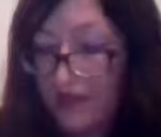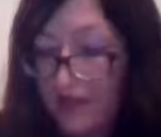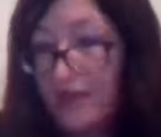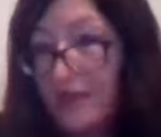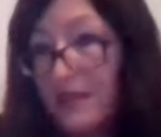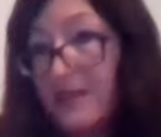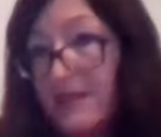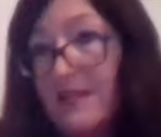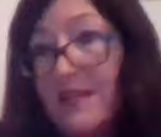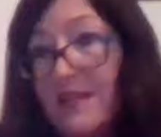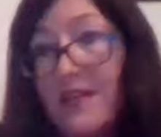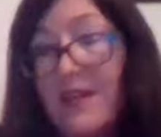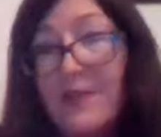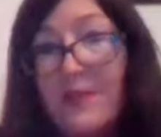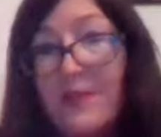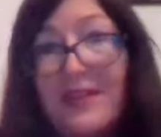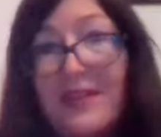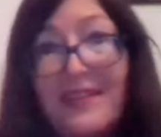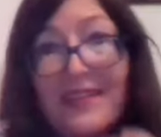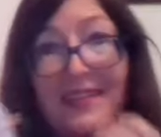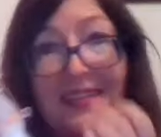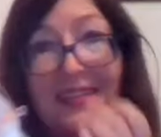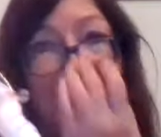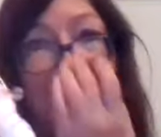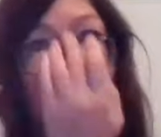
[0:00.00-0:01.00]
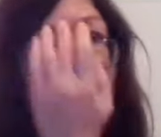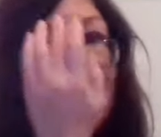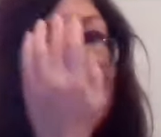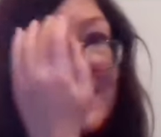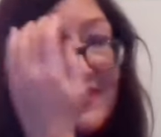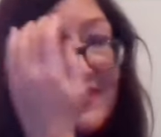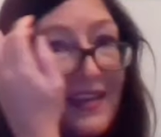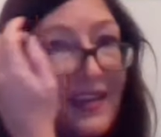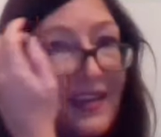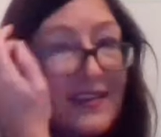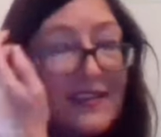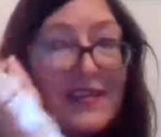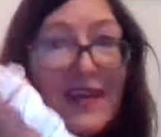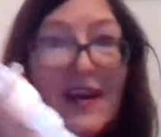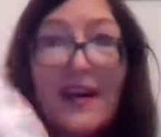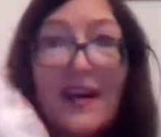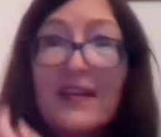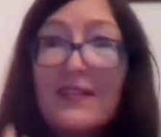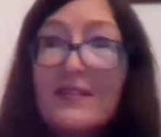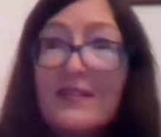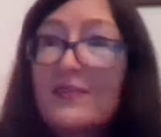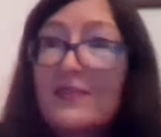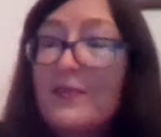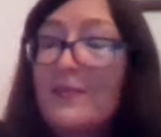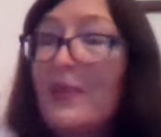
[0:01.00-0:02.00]
So we can even say
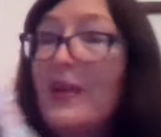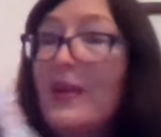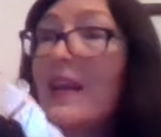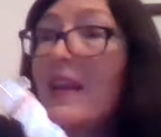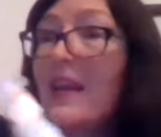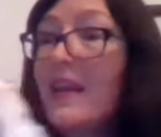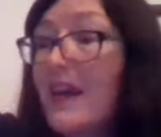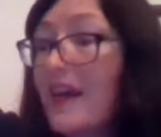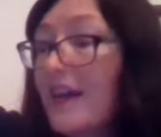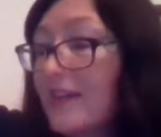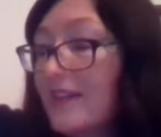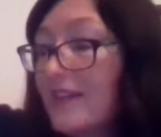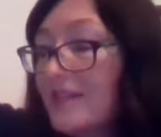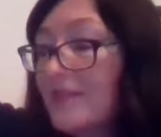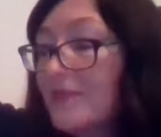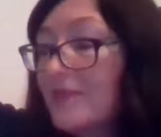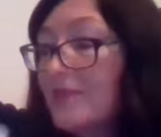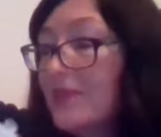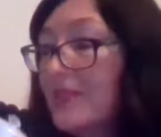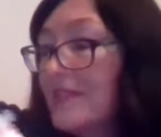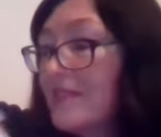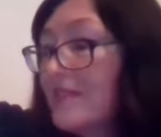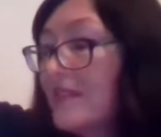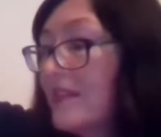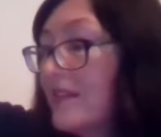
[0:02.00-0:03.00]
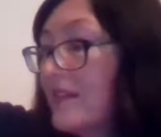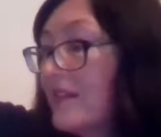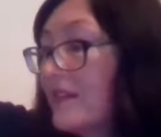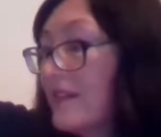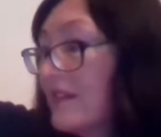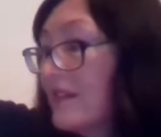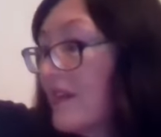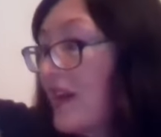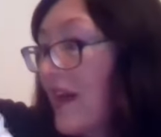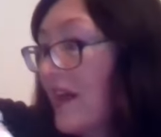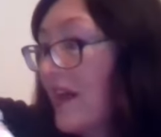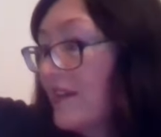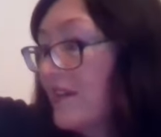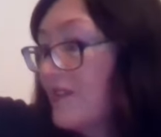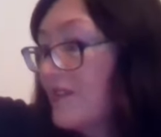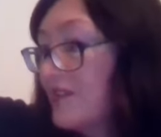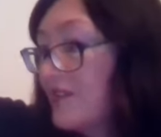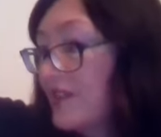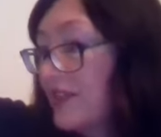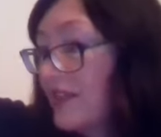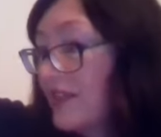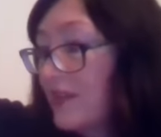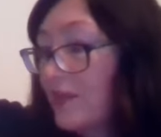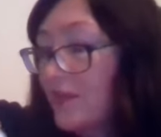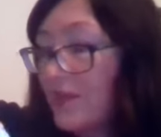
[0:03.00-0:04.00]
that replace missing
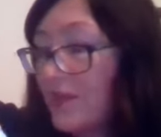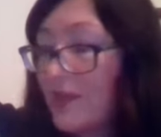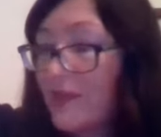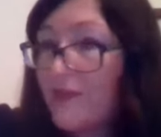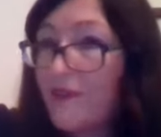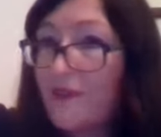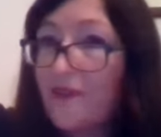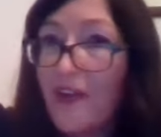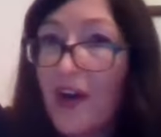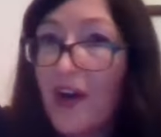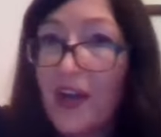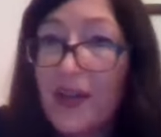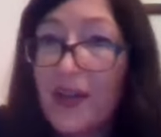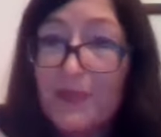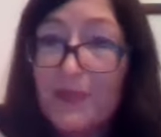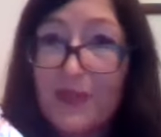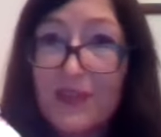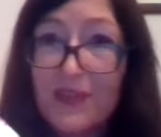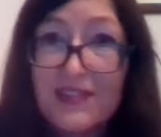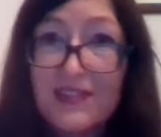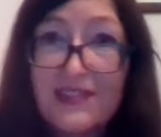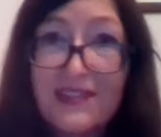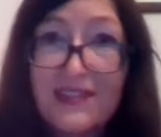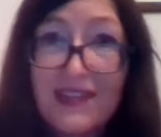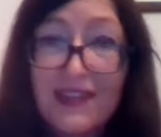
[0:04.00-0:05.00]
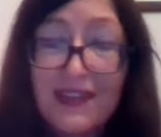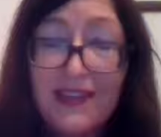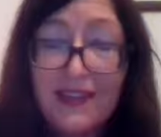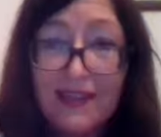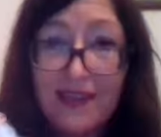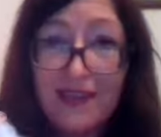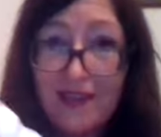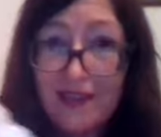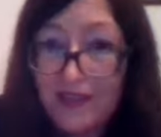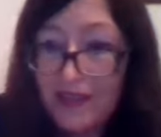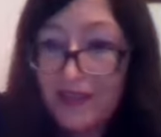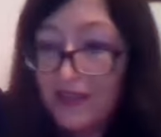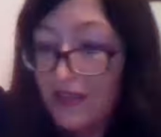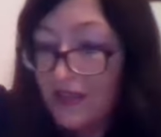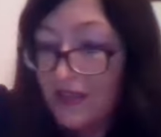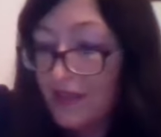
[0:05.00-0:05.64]
energy with vibrancy,